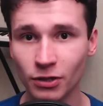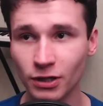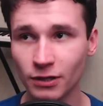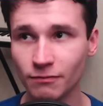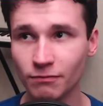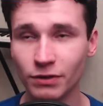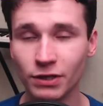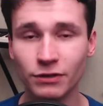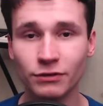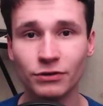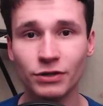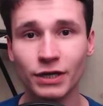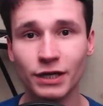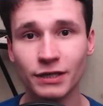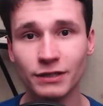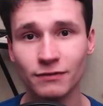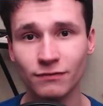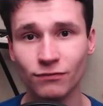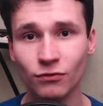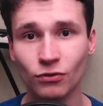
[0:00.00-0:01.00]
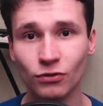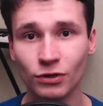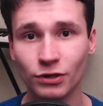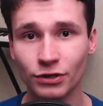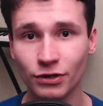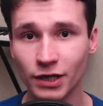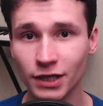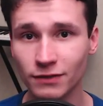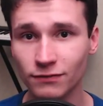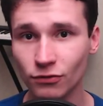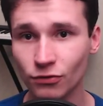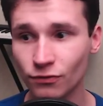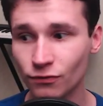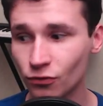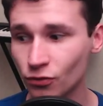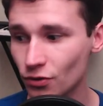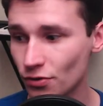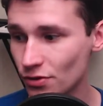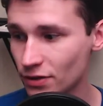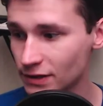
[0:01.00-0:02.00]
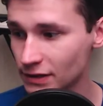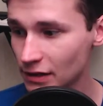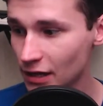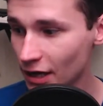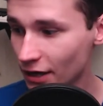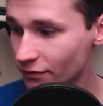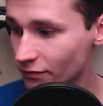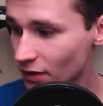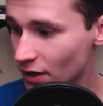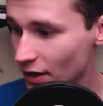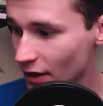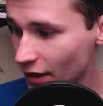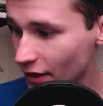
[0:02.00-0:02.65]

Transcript: and be grateful grateful for this life